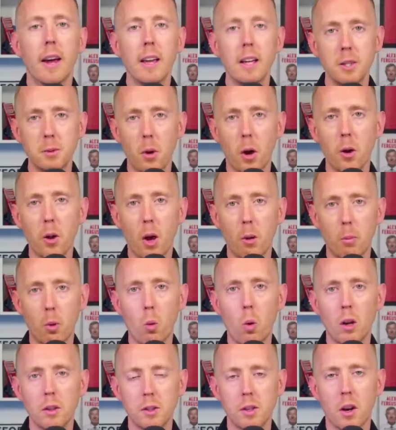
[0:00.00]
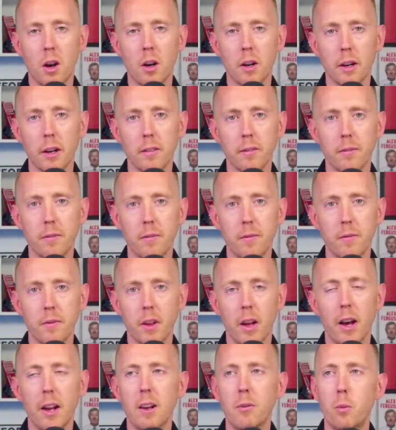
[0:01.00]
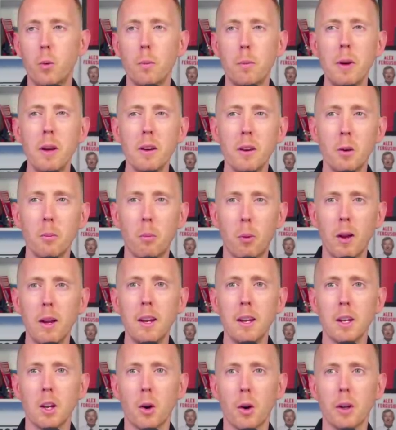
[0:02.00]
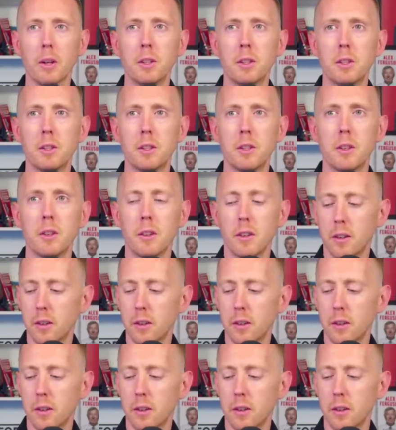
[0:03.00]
He's our number one target. And if we're being completely honest,